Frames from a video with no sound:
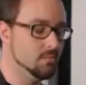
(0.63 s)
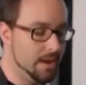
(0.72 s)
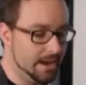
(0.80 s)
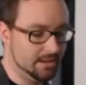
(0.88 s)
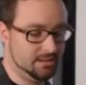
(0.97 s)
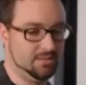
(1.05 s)

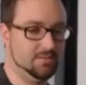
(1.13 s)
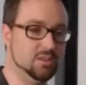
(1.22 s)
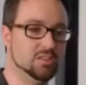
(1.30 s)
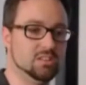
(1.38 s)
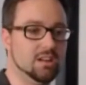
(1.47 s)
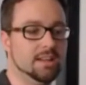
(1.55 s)
back a few
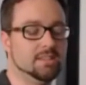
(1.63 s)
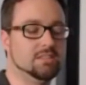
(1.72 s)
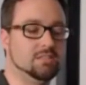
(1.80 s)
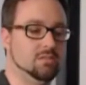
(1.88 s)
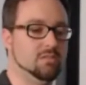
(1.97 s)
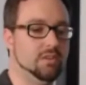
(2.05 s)
slides
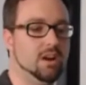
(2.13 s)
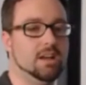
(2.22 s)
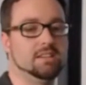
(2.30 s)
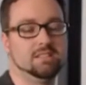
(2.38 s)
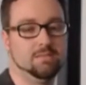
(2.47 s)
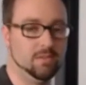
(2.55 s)
to
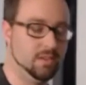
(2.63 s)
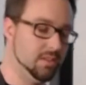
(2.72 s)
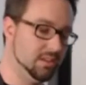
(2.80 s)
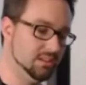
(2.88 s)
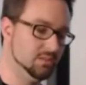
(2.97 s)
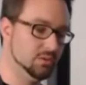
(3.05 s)
revise some of the
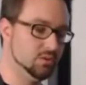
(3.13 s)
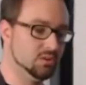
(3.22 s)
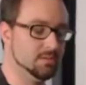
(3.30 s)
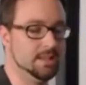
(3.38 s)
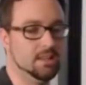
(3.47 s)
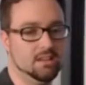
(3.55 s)
things that we talked
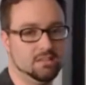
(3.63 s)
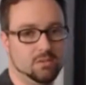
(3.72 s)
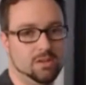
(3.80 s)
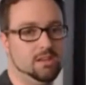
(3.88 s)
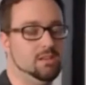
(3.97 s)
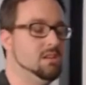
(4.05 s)
about last
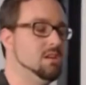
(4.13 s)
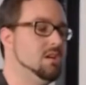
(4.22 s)
week.